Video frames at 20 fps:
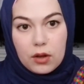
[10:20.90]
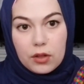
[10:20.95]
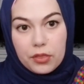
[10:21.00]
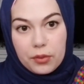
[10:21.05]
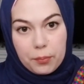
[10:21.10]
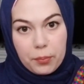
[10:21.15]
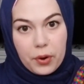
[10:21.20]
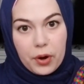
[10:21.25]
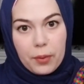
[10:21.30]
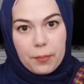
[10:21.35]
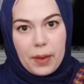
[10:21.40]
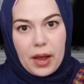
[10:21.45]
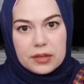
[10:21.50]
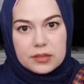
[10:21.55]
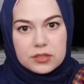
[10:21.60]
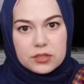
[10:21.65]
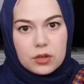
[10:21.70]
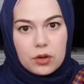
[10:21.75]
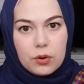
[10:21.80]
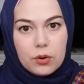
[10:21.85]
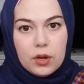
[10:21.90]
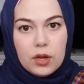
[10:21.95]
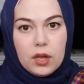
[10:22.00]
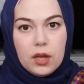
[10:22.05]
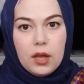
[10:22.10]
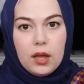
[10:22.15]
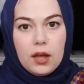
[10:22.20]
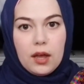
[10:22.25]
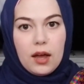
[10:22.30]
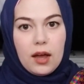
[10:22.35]
prayer mat. So
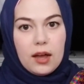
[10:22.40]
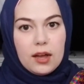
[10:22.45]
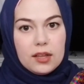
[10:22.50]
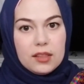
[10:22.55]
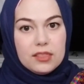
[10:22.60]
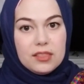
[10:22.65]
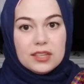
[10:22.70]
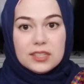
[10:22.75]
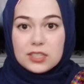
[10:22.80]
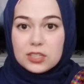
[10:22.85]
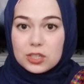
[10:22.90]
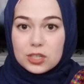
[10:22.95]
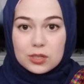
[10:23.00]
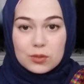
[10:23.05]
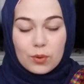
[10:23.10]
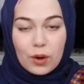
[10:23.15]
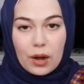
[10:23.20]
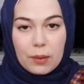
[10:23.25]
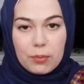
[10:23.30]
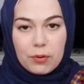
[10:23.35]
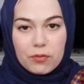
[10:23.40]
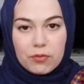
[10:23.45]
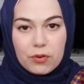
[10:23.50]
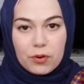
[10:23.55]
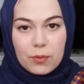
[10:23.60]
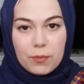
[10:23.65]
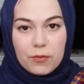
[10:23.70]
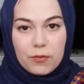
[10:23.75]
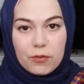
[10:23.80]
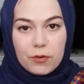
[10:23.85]
that's just what I
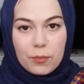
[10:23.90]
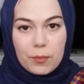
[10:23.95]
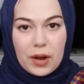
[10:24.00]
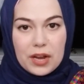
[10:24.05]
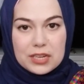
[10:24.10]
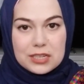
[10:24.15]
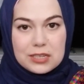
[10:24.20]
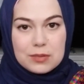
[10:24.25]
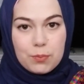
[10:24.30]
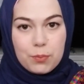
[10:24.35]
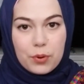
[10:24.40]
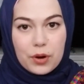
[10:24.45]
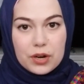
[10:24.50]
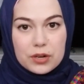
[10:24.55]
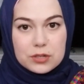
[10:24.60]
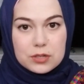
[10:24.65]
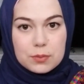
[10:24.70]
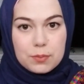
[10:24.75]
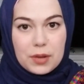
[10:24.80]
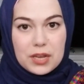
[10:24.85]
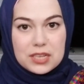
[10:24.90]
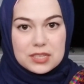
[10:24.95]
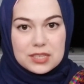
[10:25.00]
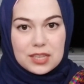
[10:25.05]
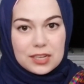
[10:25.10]
prefer for my prayer space.